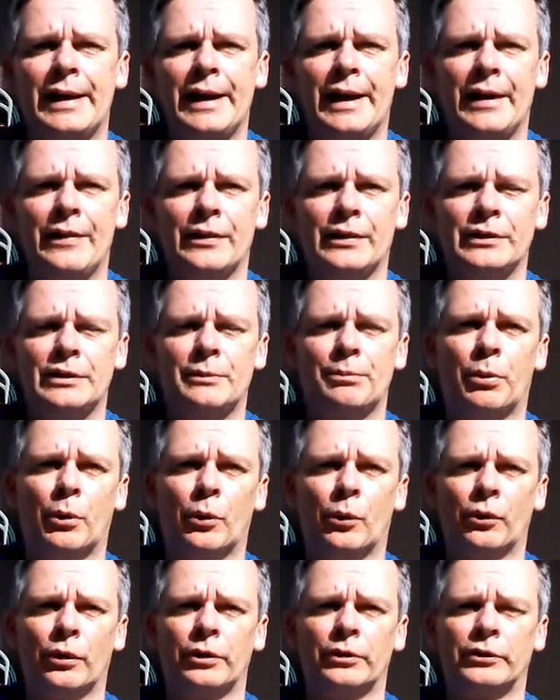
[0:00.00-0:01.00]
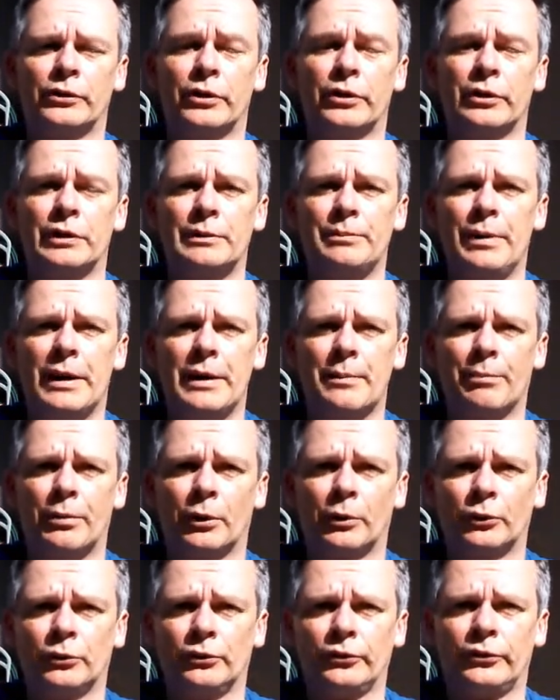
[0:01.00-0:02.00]
and then you pour into the PET
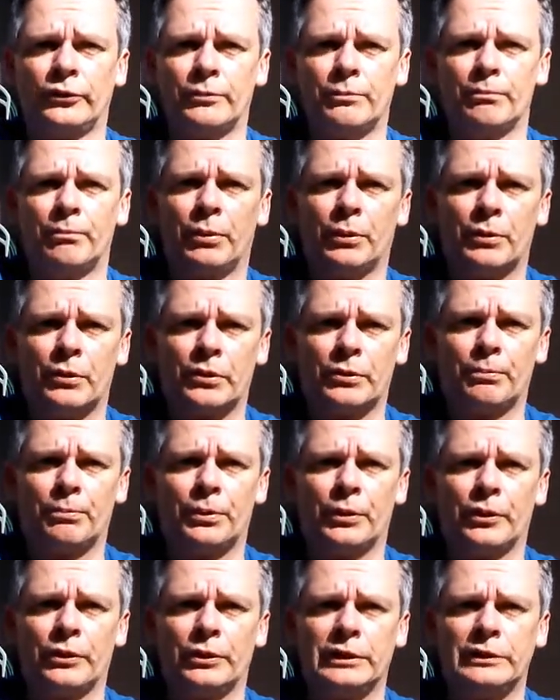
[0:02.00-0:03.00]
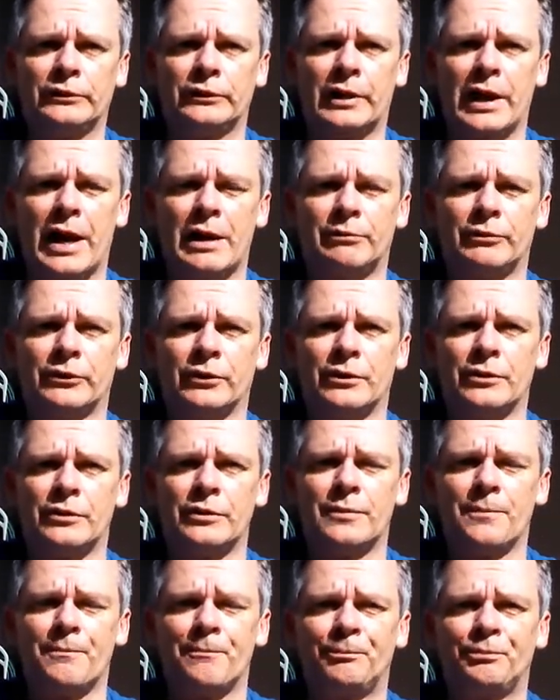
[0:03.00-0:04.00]
bottles and put these caps on,